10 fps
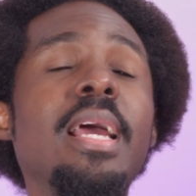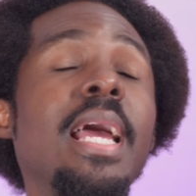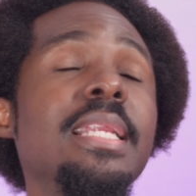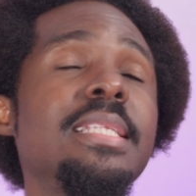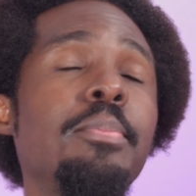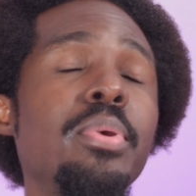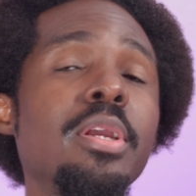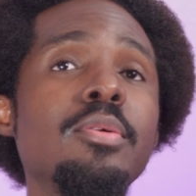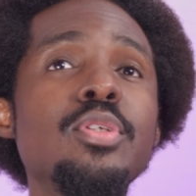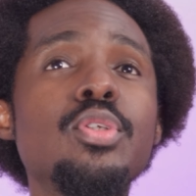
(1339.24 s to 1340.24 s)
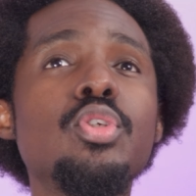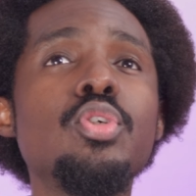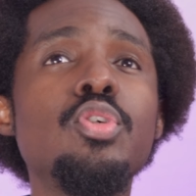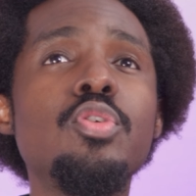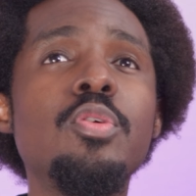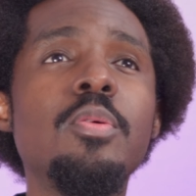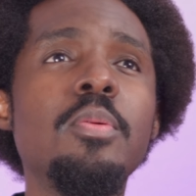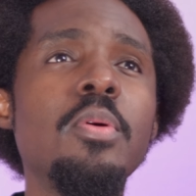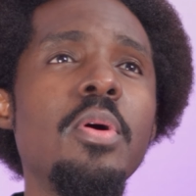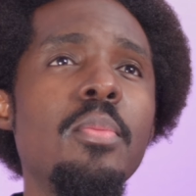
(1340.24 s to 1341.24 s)
it appears to
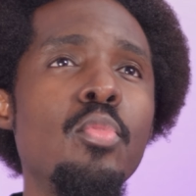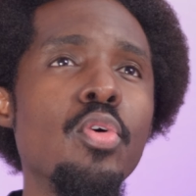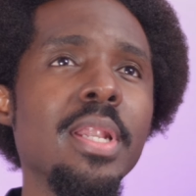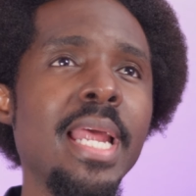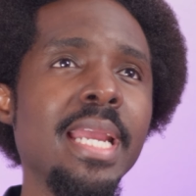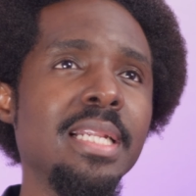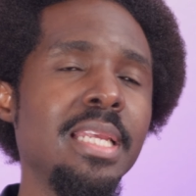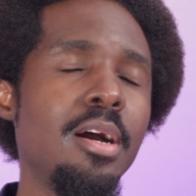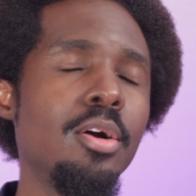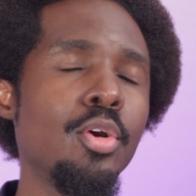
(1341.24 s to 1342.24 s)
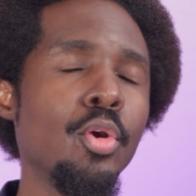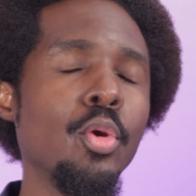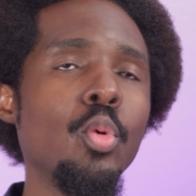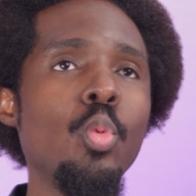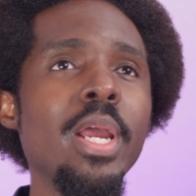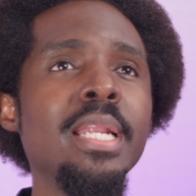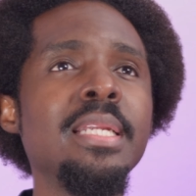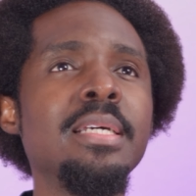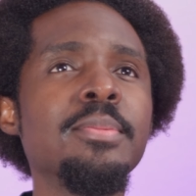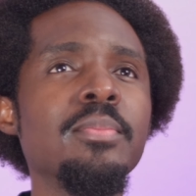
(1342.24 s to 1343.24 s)
more likely occur
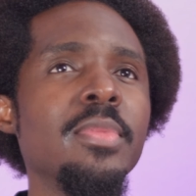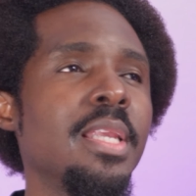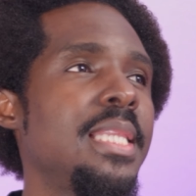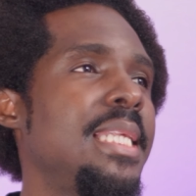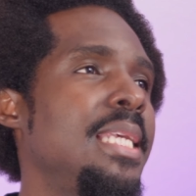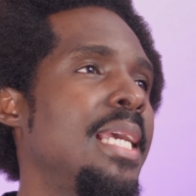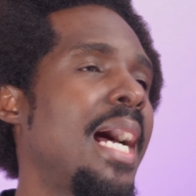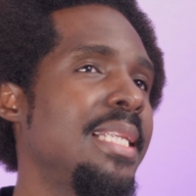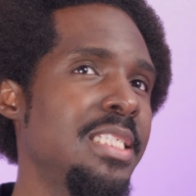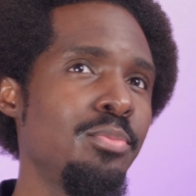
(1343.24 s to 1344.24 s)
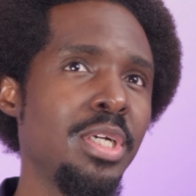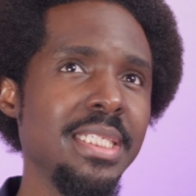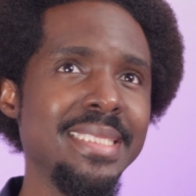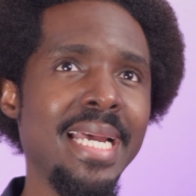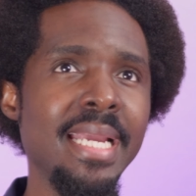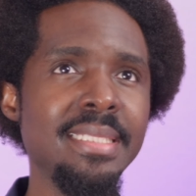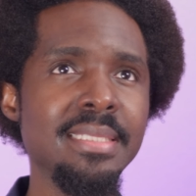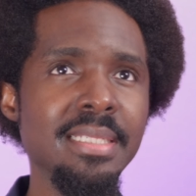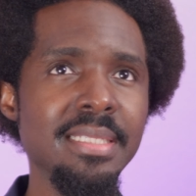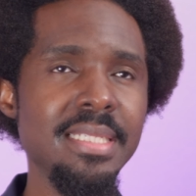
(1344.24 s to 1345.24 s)
when the antibody
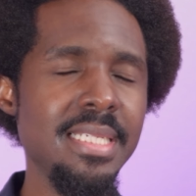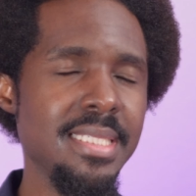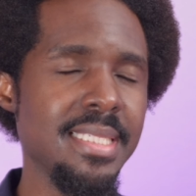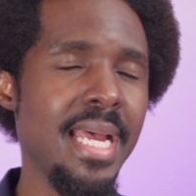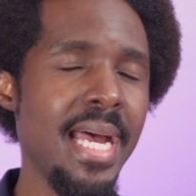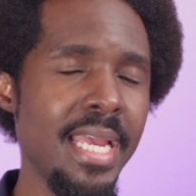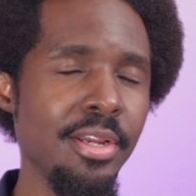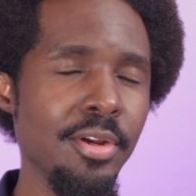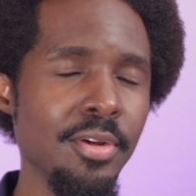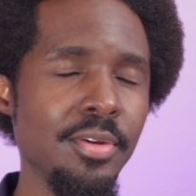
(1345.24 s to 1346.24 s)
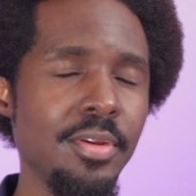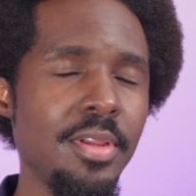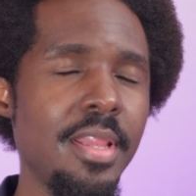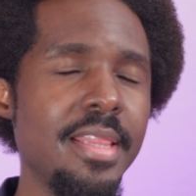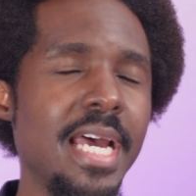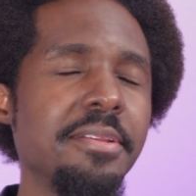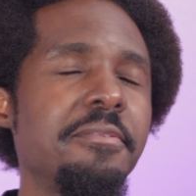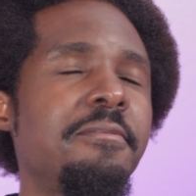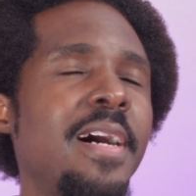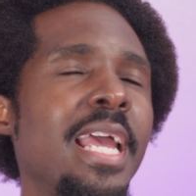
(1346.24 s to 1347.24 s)
titer is higher than
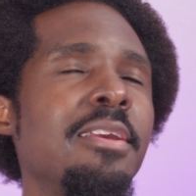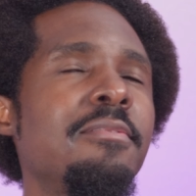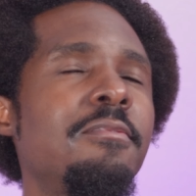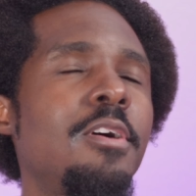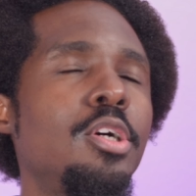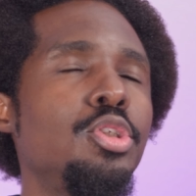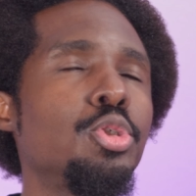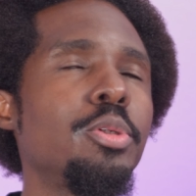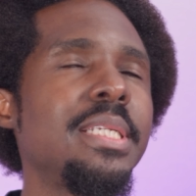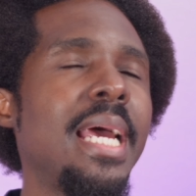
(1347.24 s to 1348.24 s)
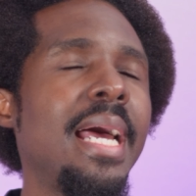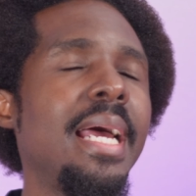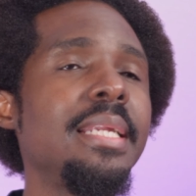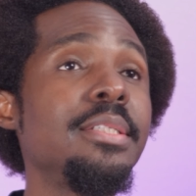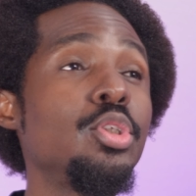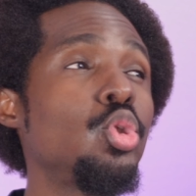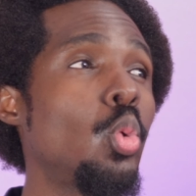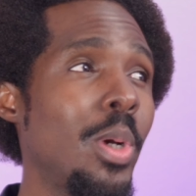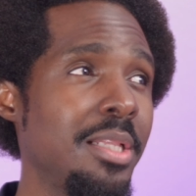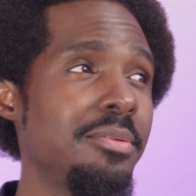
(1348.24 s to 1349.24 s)

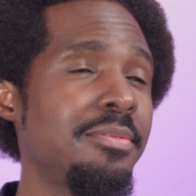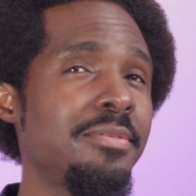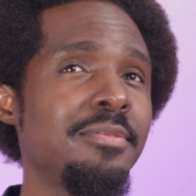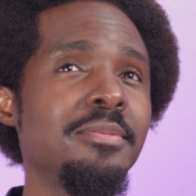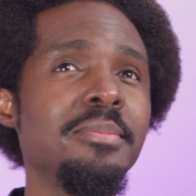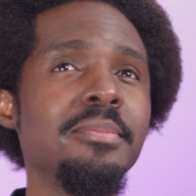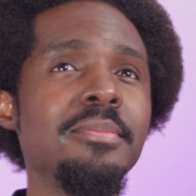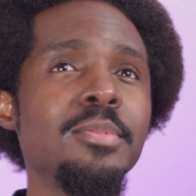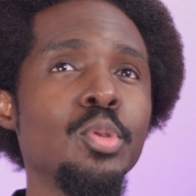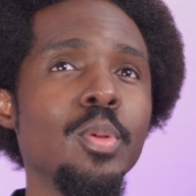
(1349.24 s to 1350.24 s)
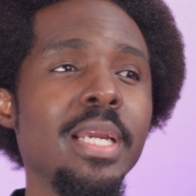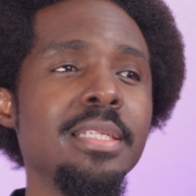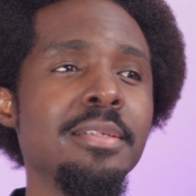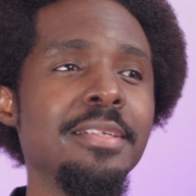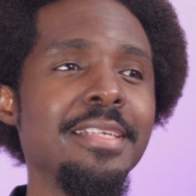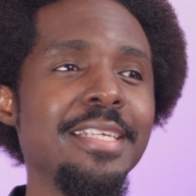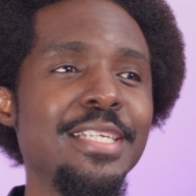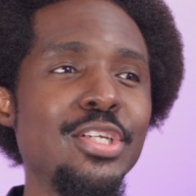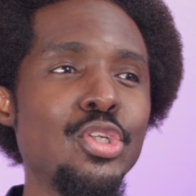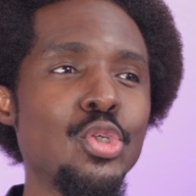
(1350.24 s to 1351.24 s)
512. Alright?
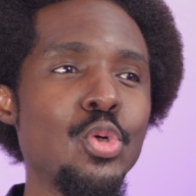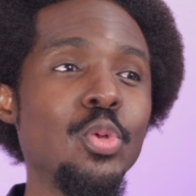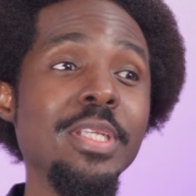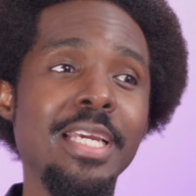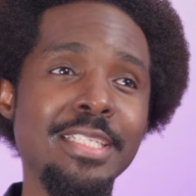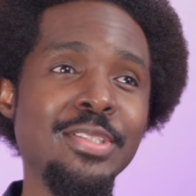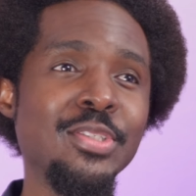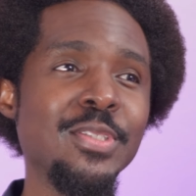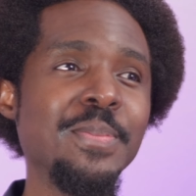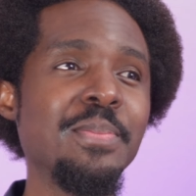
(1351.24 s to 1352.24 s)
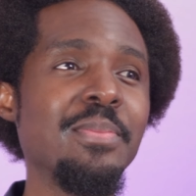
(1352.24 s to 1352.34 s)
So yes,